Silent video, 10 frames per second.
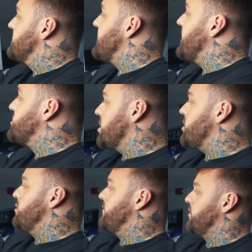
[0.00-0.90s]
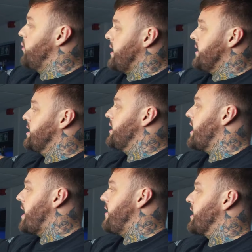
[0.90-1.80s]
Day 2 of the week,
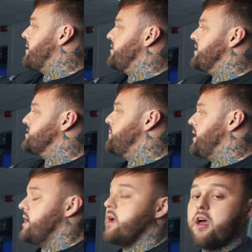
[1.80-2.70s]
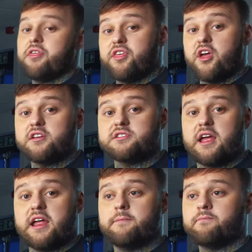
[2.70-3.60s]
I recommend this be a
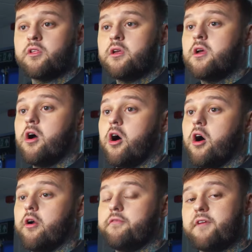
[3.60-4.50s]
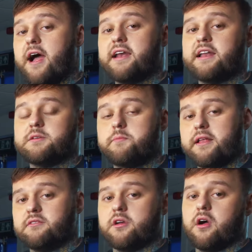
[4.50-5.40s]
Thursday or a Friday,
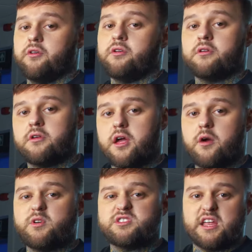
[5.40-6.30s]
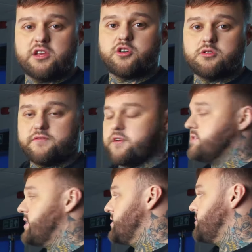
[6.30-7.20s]
depending on which day you chose your
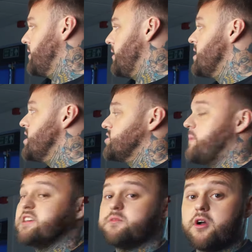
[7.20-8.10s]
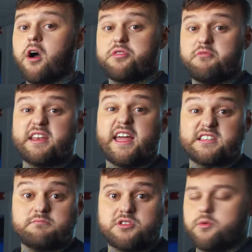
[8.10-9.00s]
first day to be on. So basically we've got 3
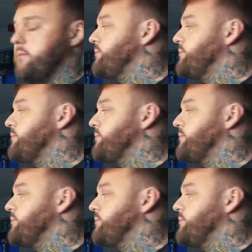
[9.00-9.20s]
days in between.